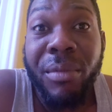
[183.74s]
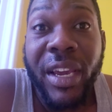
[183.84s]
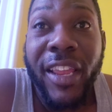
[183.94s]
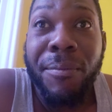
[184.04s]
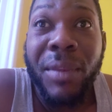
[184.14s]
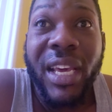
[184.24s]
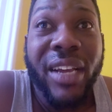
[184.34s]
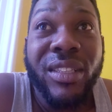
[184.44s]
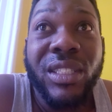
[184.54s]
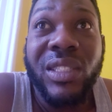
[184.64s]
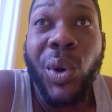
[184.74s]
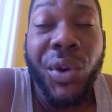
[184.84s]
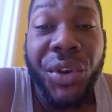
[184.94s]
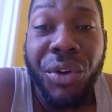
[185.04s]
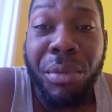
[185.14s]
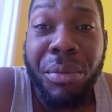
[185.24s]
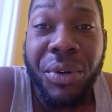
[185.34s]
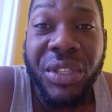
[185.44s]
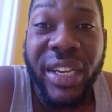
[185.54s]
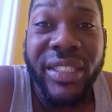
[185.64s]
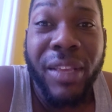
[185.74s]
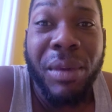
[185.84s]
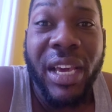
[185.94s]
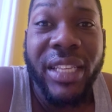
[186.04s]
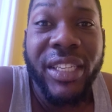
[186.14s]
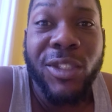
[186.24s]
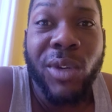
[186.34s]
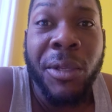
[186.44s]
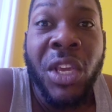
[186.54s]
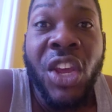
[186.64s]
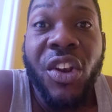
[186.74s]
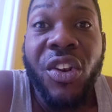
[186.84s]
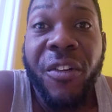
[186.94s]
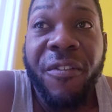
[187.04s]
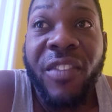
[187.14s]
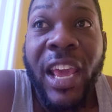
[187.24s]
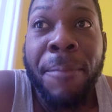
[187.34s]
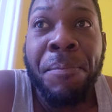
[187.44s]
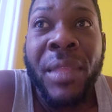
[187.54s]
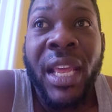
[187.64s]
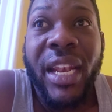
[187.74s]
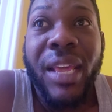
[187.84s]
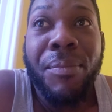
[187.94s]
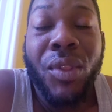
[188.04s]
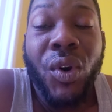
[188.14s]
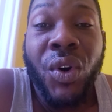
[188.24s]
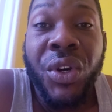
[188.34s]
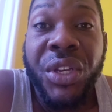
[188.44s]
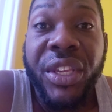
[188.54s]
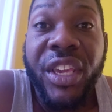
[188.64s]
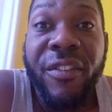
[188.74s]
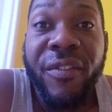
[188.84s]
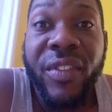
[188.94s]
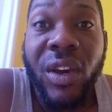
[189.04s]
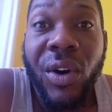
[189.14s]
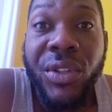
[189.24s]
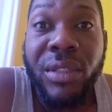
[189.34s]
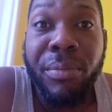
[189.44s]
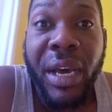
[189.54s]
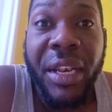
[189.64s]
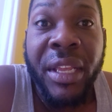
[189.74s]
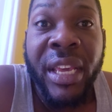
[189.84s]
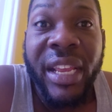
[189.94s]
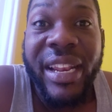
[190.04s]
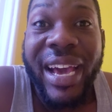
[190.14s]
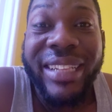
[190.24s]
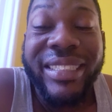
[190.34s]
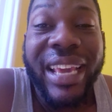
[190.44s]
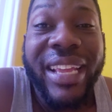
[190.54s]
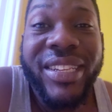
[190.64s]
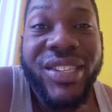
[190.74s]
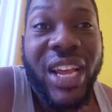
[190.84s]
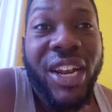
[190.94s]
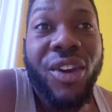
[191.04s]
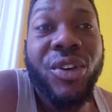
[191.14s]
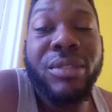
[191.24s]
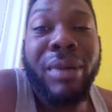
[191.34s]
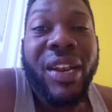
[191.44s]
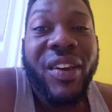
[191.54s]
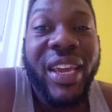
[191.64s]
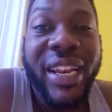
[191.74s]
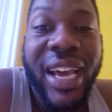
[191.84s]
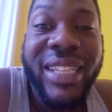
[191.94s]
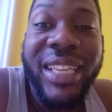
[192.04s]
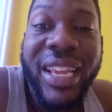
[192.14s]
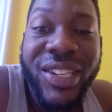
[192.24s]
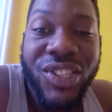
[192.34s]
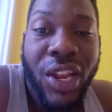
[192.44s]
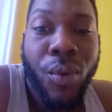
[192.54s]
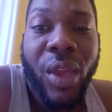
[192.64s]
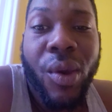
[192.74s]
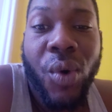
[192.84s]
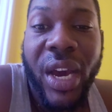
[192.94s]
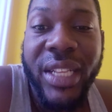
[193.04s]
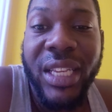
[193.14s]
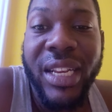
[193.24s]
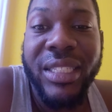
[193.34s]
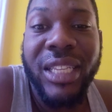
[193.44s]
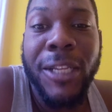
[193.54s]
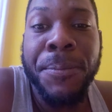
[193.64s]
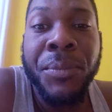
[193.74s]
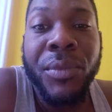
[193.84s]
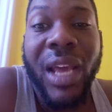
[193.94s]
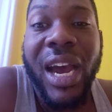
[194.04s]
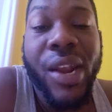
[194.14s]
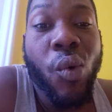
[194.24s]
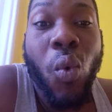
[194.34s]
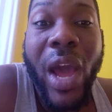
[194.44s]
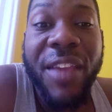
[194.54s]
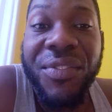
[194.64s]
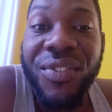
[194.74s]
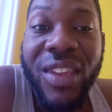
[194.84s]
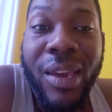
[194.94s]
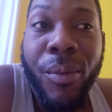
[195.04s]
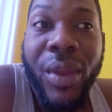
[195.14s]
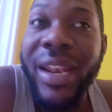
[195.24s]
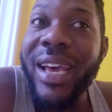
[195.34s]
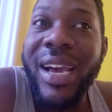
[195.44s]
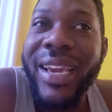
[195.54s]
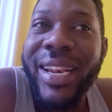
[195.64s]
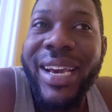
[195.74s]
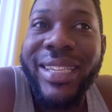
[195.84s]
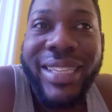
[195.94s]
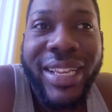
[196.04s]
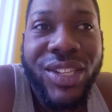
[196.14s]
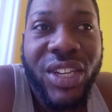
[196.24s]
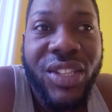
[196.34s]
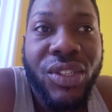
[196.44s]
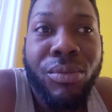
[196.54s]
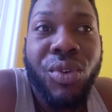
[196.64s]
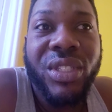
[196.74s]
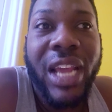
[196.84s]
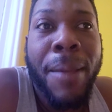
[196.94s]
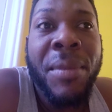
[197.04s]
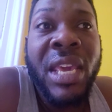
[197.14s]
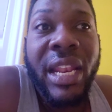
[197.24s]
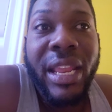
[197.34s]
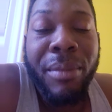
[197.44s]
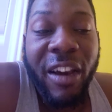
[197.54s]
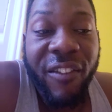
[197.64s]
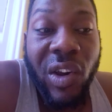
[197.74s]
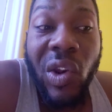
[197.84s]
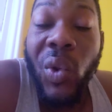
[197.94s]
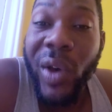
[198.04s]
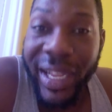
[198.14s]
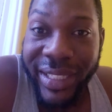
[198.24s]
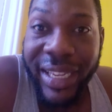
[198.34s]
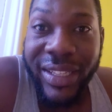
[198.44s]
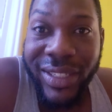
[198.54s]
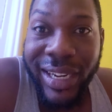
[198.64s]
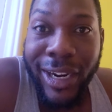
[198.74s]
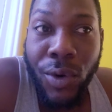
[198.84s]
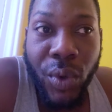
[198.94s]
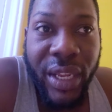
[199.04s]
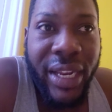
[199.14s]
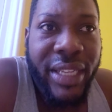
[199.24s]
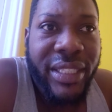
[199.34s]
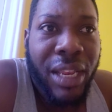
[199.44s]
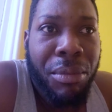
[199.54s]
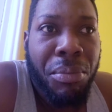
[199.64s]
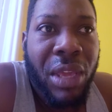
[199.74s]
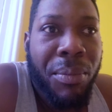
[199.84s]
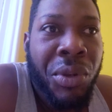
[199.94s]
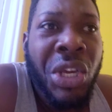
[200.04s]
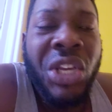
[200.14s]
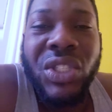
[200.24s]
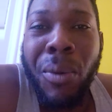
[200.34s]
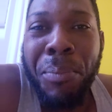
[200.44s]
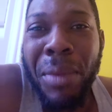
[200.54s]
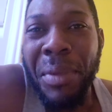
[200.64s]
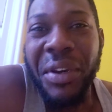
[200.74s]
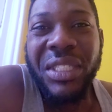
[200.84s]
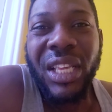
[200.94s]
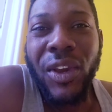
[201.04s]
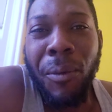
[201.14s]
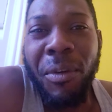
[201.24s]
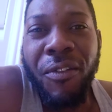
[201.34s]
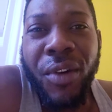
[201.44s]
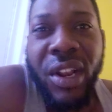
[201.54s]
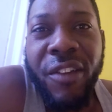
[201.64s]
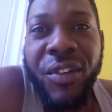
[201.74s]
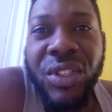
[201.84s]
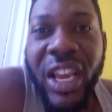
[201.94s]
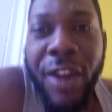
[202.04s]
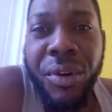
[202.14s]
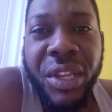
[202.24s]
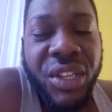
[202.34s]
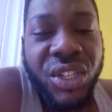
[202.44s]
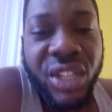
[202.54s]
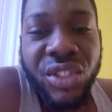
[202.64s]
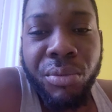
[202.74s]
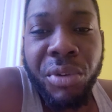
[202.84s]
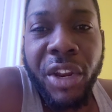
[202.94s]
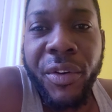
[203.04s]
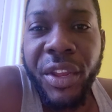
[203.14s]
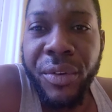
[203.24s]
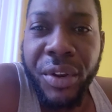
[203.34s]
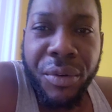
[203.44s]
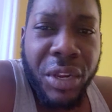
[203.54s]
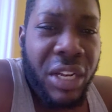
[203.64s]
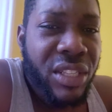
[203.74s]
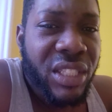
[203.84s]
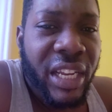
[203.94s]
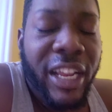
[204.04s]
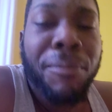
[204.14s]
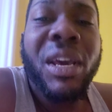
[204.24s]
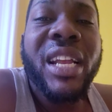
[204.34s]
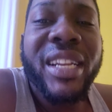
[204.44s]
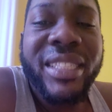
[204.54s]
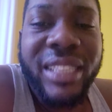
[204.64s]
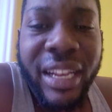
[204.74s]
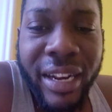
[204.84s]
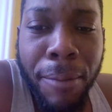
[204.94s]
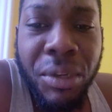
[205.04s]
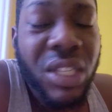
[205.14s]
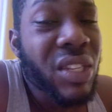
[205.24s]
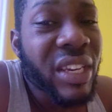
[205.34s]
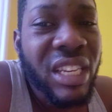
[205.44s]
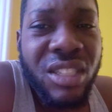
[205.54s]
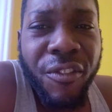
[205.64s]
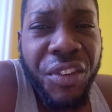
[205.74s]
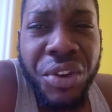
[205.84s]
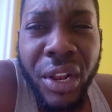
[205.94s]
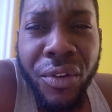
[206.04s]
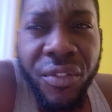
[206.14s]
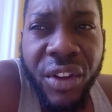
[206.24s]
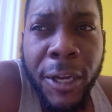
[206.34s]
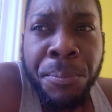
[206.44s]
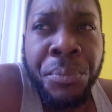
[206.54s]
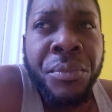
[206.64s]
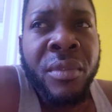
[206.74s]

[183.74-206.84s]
what they might get. Me now turn down my mouth and say because guess what? Enough time them no give the husband the attention. The husband no get the attention when you want. You understand? Or the wife see him when now get the attention. Some more time them have to go look attention a road. You understand me people? Some people gonna say yo before you left out a relationship and red, red, red and this and that. Me understand that but it's not easy for you to look for for